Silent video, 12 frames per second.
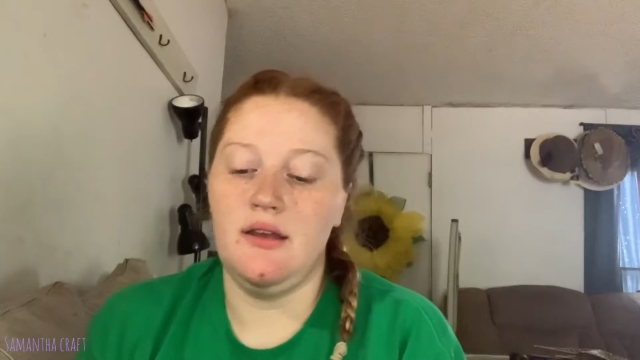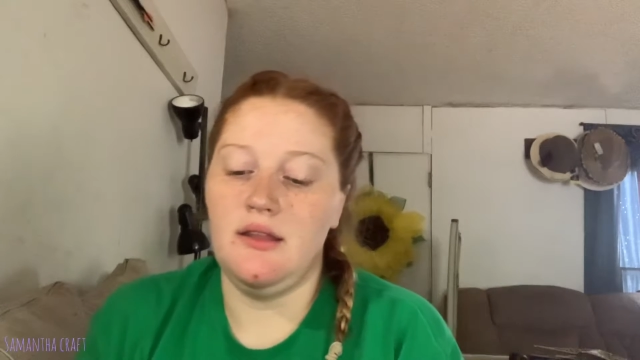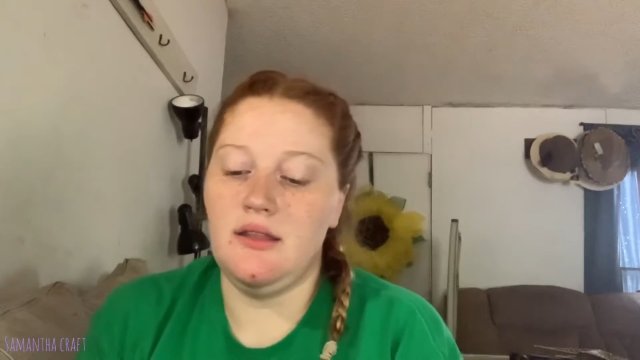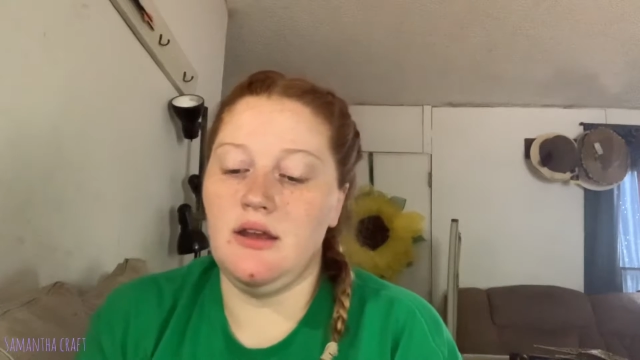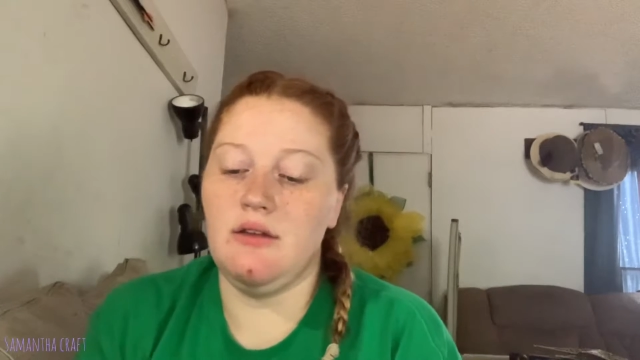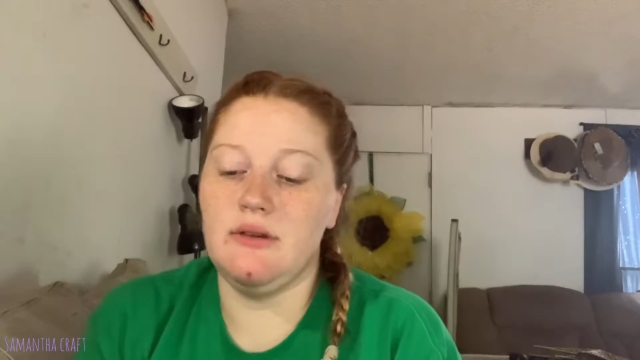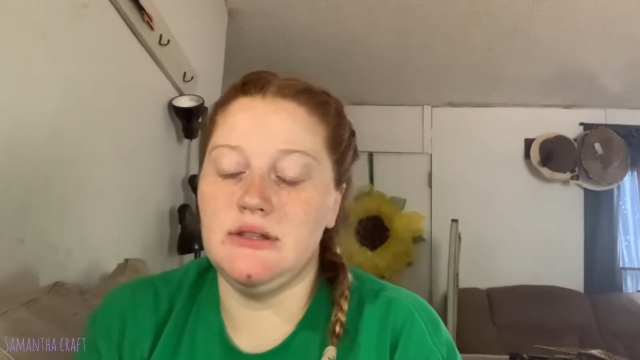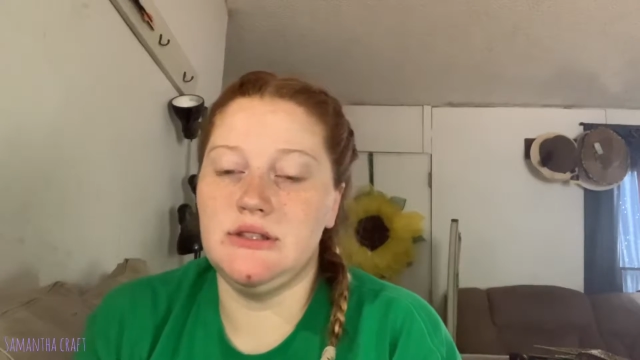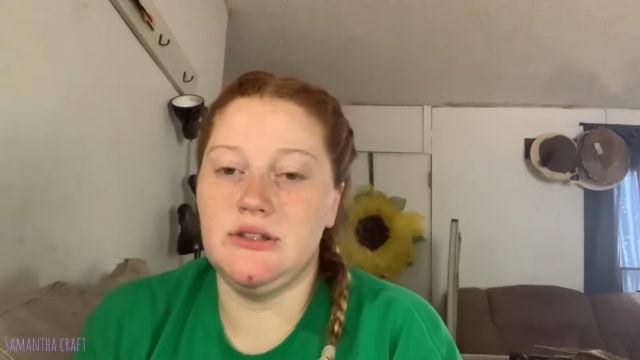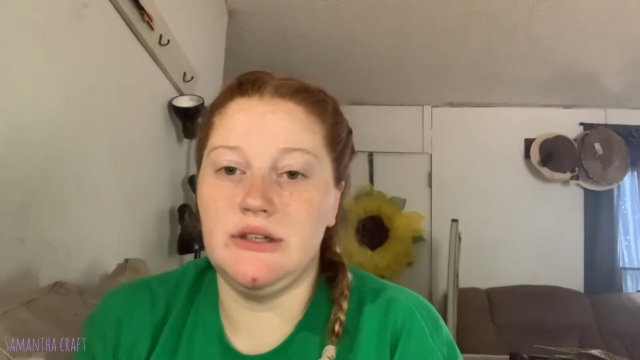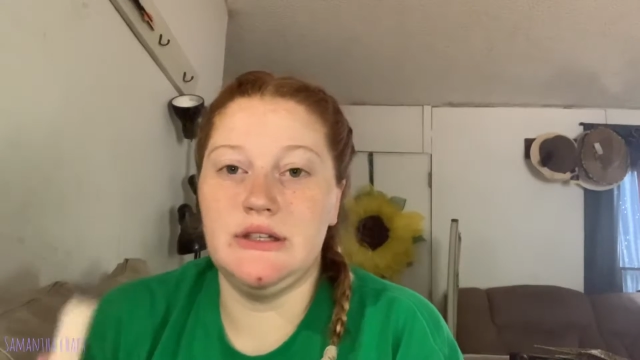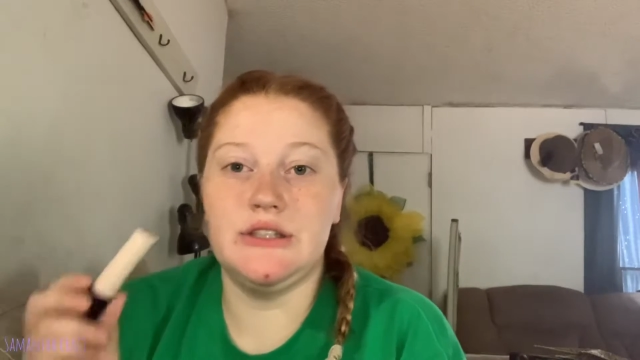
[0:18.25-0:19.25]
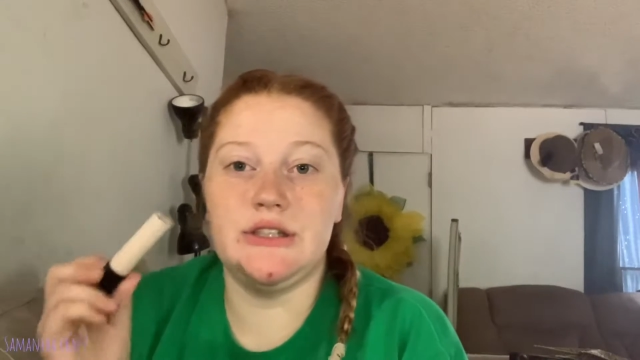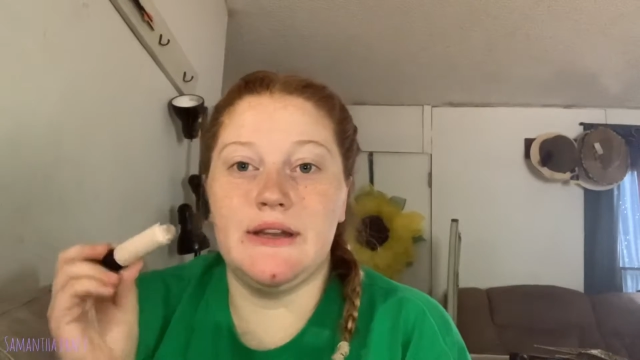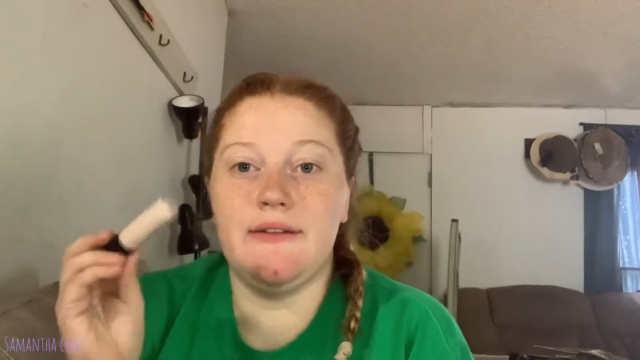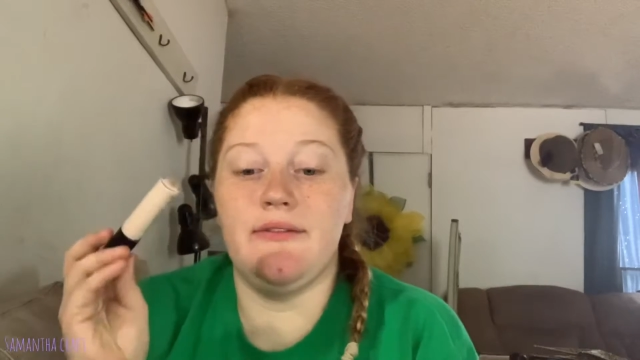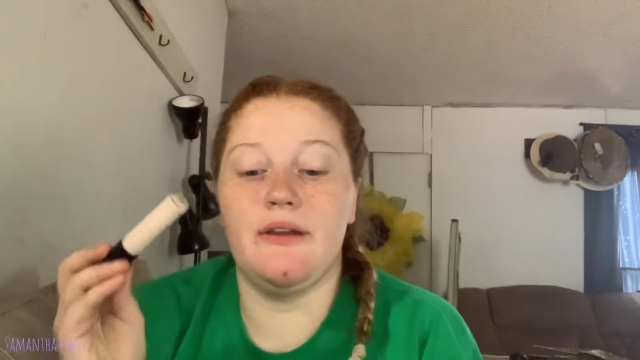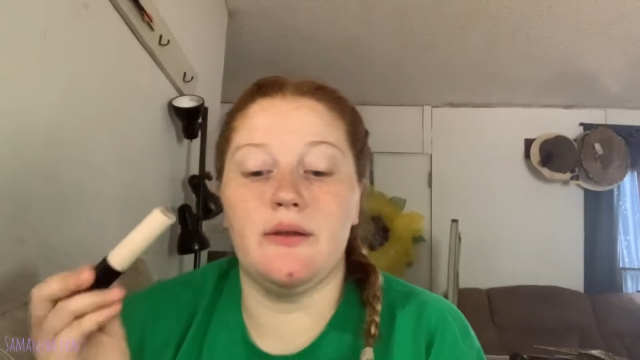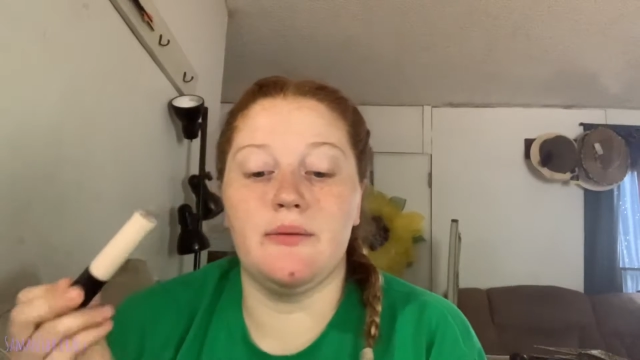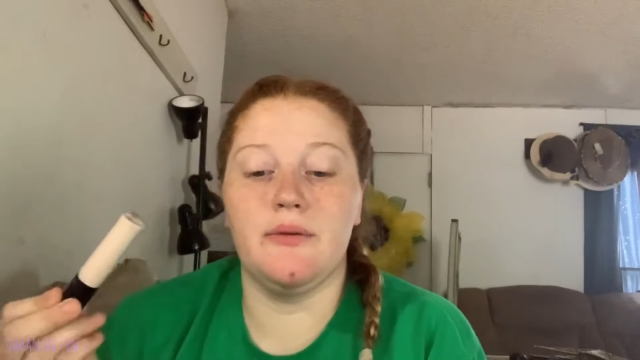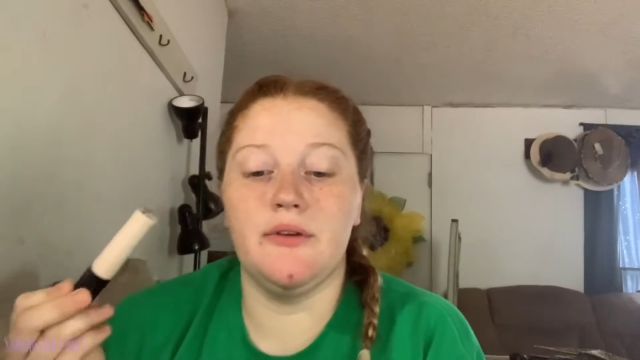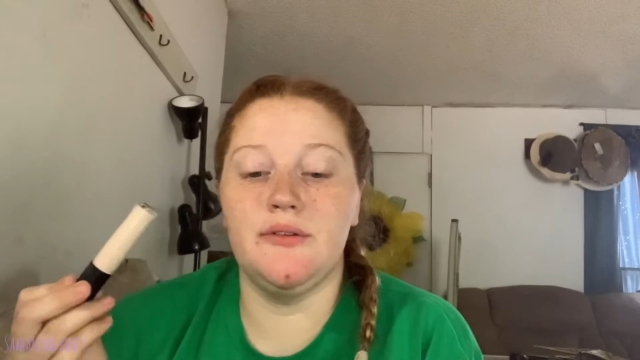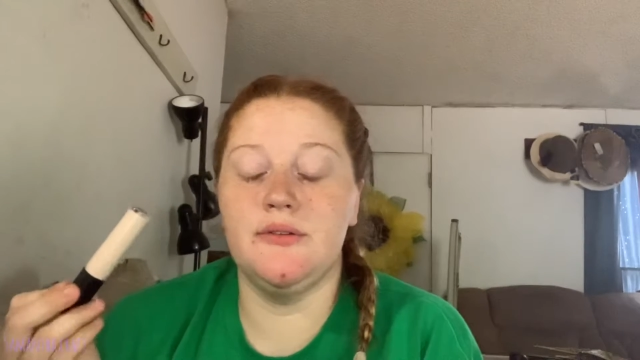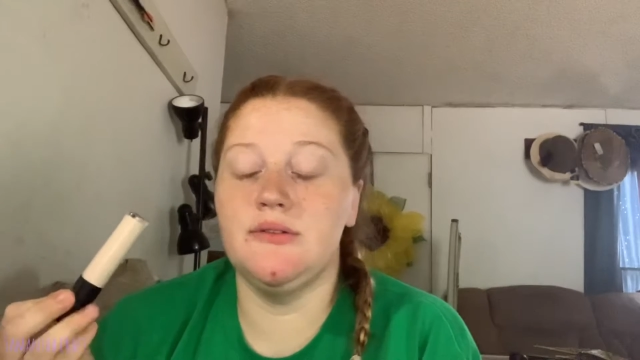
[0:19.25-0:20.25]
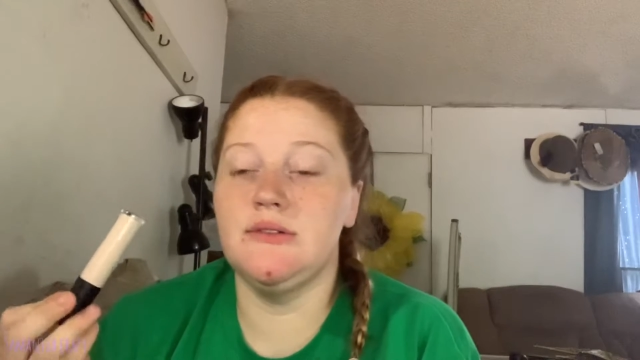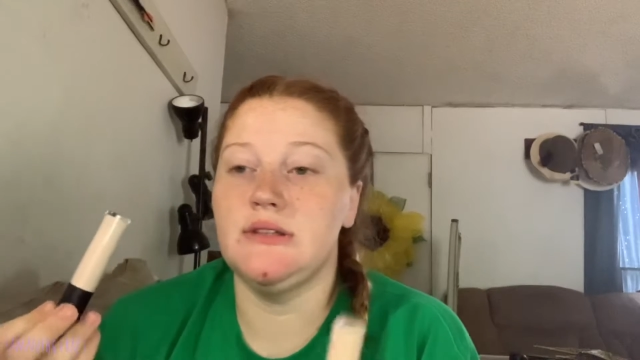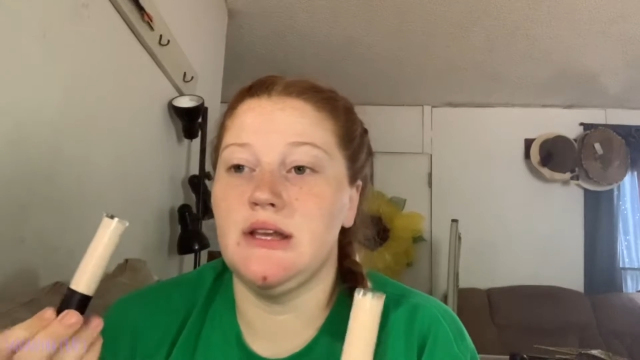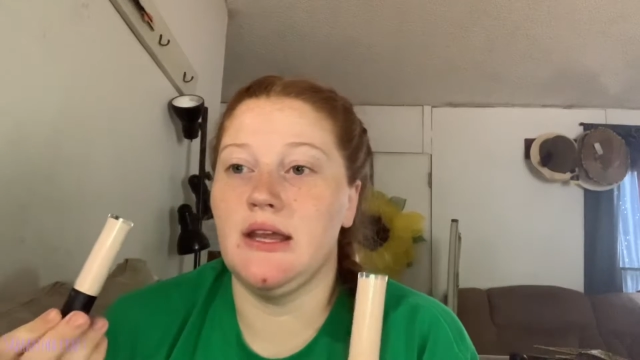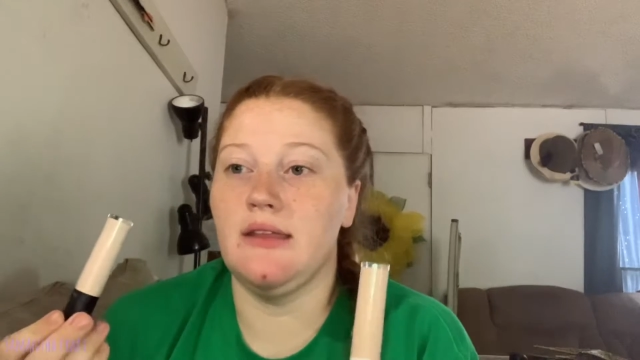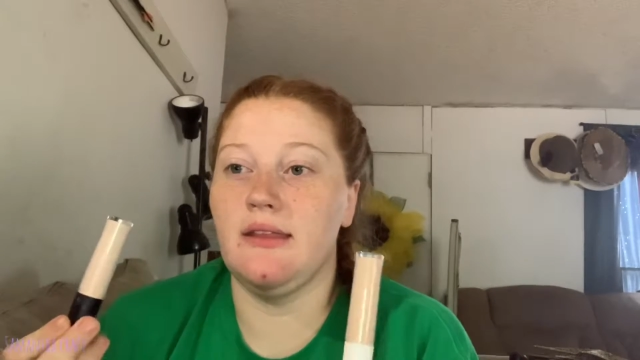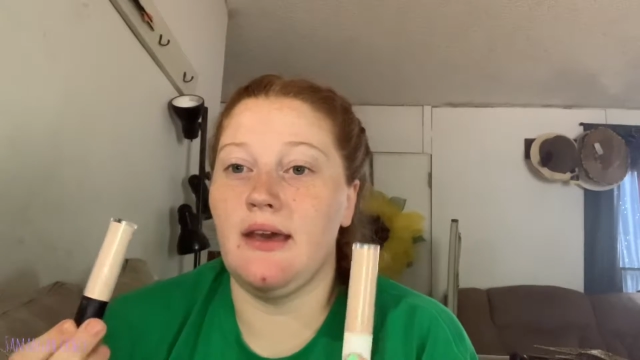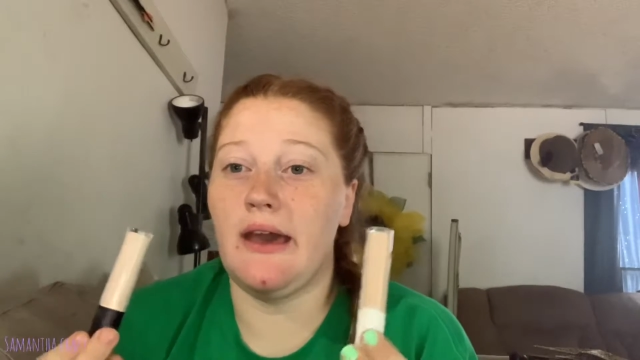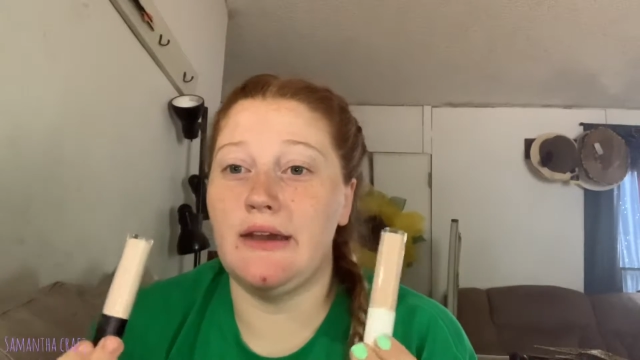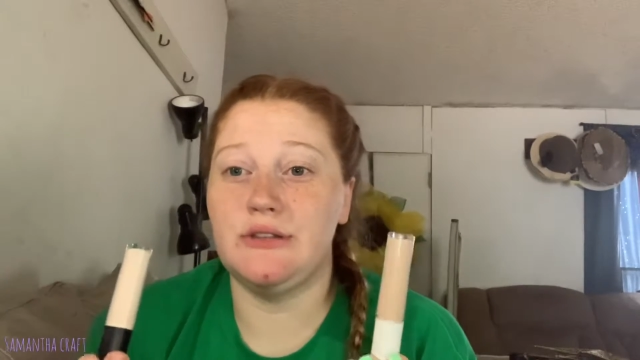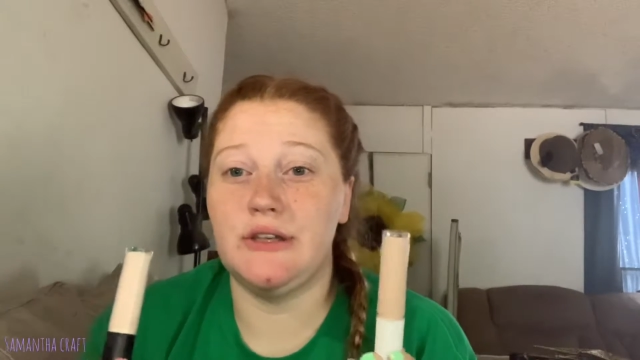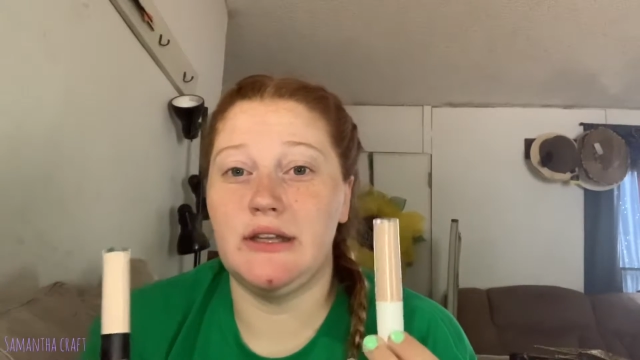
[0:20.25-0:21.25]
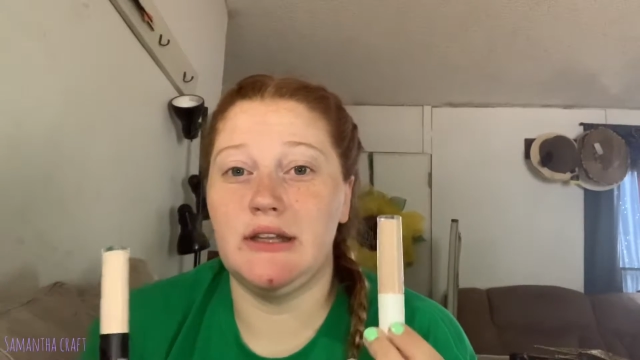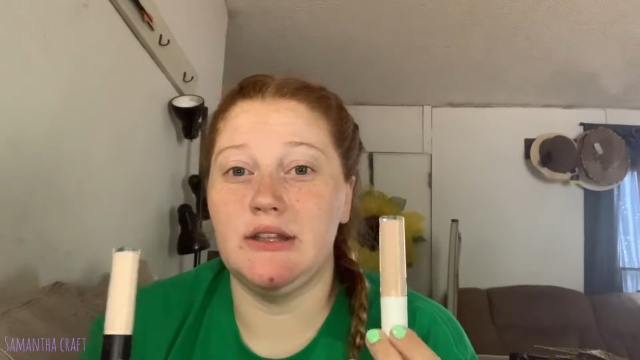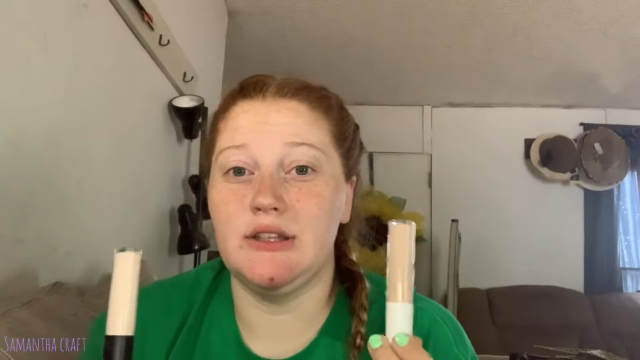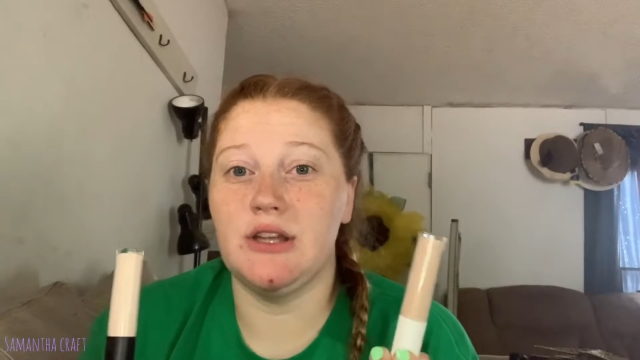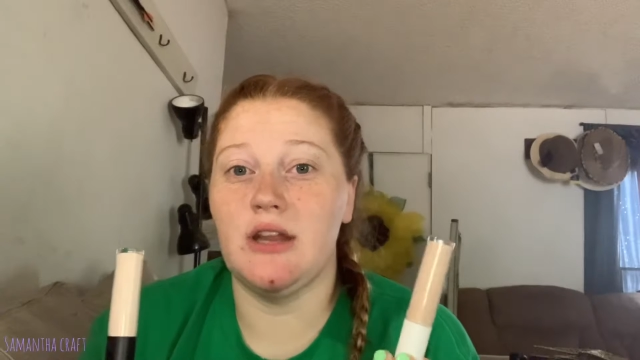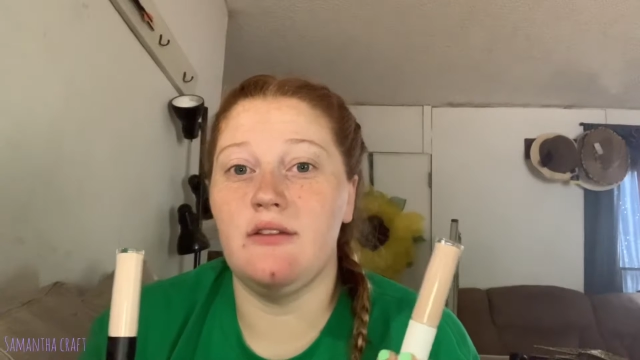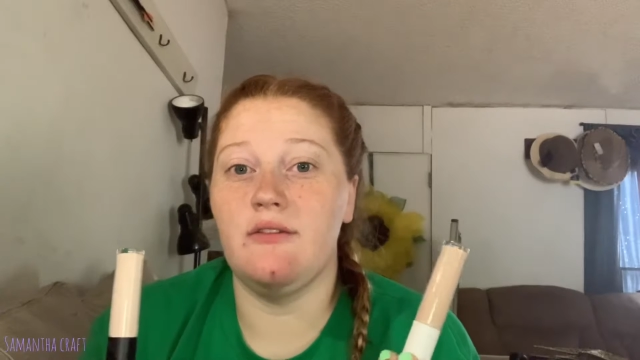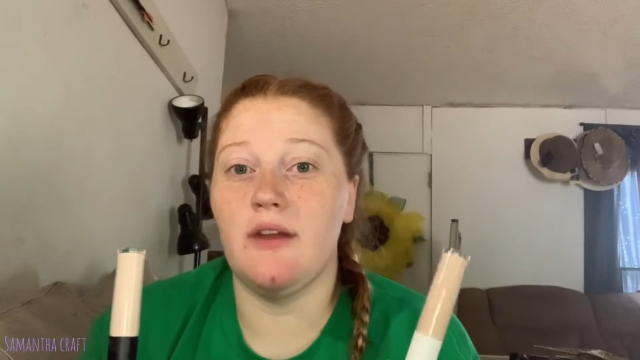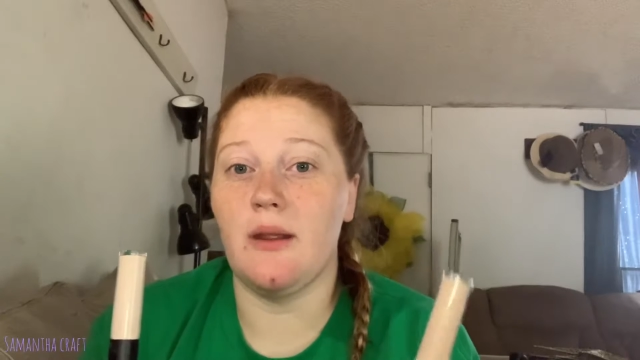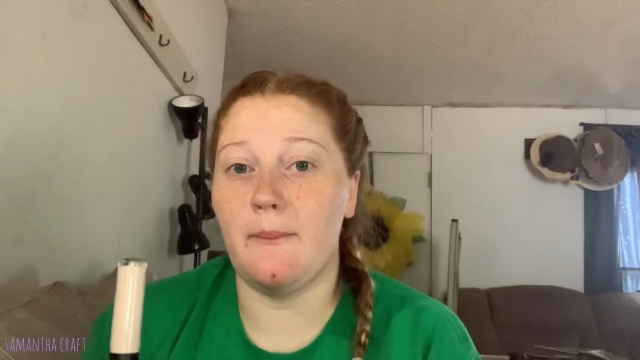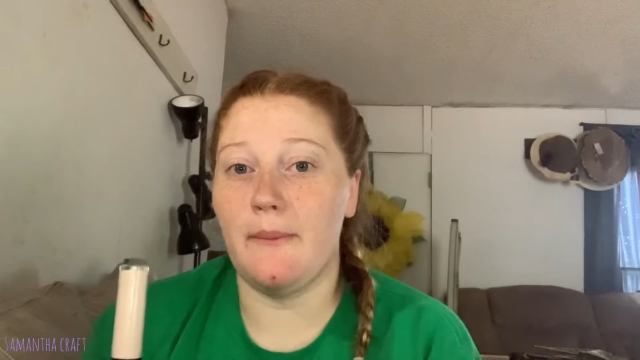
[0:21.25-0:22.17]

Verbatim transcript: the original in the shade Fair Rose and the hydrating in the shade Fair